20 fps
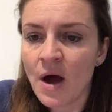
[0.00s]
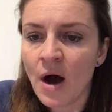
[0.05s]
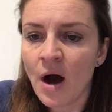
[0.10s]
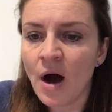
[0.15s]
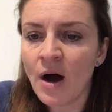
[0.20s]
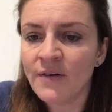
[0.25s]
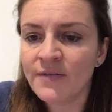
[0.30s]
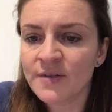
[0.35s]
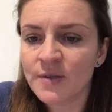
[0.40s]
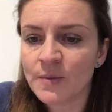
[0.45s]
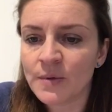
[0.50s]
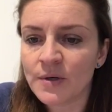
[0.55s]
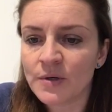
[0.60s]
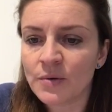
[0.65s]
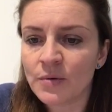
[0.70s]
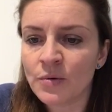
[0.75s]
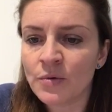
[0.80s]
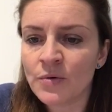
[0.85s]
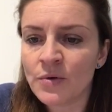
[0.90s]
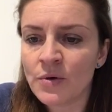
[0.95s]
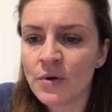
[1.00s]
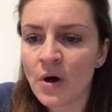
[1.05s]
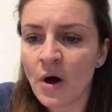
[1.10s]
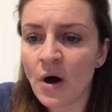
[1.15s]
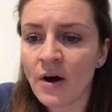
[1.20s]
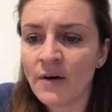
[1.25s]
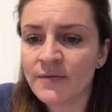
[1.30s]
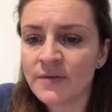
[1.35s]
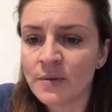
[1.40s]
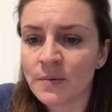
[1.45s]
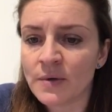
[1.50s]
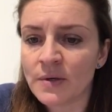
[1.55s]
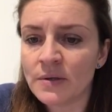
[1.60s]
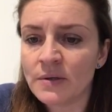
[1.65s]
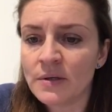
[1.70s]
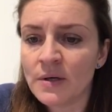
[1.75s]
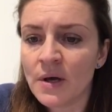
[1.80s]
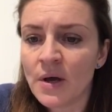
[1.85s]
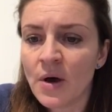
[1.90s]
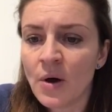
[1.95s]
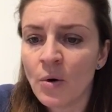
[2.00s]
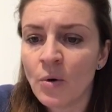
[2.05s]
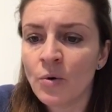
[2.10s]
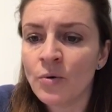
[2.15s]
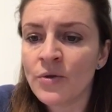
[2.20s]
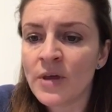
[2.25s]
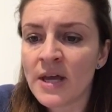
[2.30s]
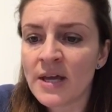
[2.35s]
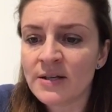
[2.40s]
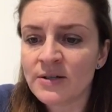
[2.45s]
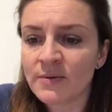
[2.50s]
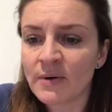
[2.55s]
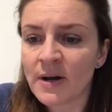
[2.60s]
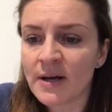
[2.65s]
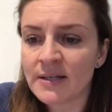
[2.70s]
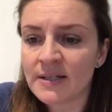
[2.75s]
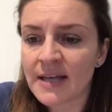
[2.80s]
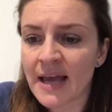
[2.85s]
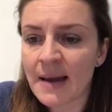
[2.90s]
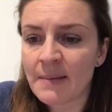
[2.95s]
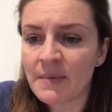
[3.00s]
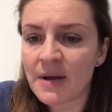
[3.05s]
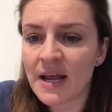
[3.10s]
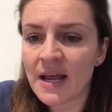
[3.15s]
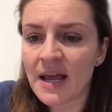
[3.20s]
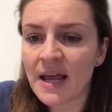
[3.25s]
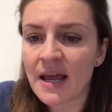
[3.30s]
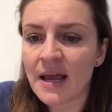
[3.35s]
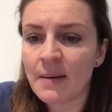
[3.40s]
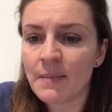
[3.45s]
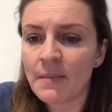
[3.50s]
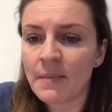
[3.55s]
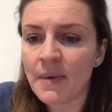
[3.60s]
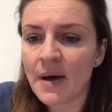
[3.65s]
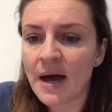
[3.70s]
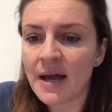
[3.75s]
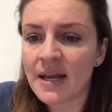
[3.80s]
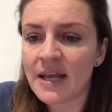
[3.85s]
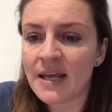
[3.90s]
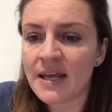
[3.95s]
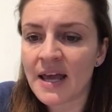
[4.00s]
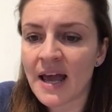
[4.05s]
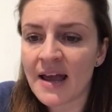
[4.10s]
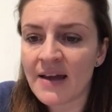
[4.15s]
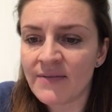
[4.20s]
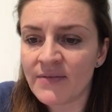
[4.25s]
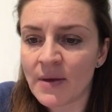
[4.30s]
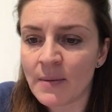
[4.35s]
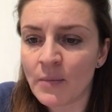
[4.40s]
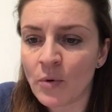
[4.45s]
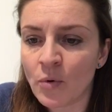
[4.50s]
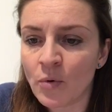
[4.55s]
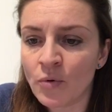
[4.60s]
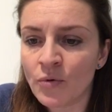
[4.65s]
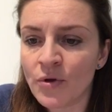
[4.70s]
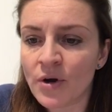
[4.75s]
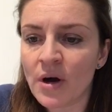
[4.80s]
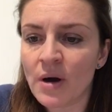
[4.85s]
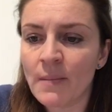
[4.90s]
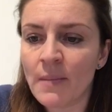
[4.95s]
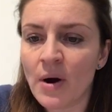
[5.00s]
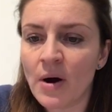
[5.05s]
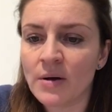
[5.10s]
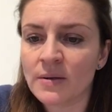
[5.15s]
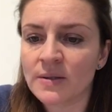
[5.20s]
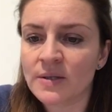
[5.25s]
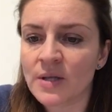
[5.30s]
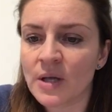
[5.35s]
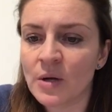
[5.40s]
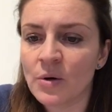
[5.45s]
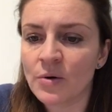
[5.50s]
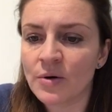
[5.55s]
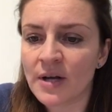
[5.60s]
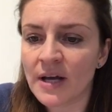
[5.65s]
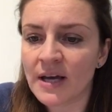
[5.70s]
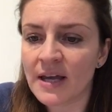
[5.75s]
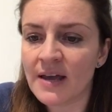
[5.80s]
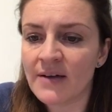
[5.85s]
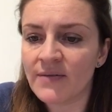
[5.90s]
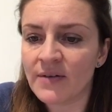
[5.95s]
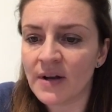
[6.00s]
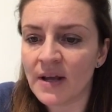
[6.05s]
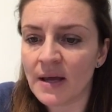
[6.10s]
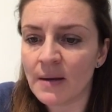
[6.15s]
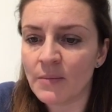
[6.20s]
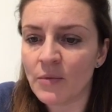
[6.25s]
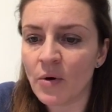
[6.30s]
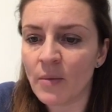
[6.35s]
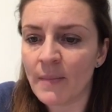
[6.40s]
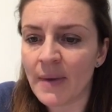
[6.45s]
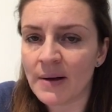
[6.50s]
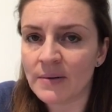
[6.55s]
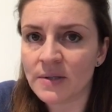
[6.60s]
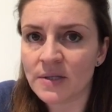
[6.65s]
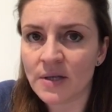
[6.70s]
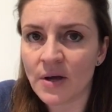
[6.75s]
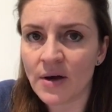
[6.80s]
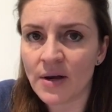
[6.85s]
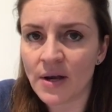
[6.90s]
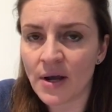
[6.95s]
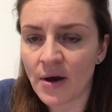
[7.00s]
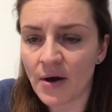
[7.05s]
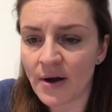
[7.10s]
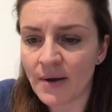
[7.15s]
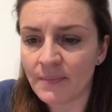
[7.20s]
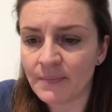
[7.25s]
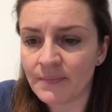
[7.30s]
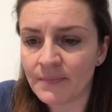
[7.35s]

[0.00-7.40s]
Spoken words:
Afterward, all the Israelites came near him, and he gave them all the commands the Lord had given him on Mount Sinai.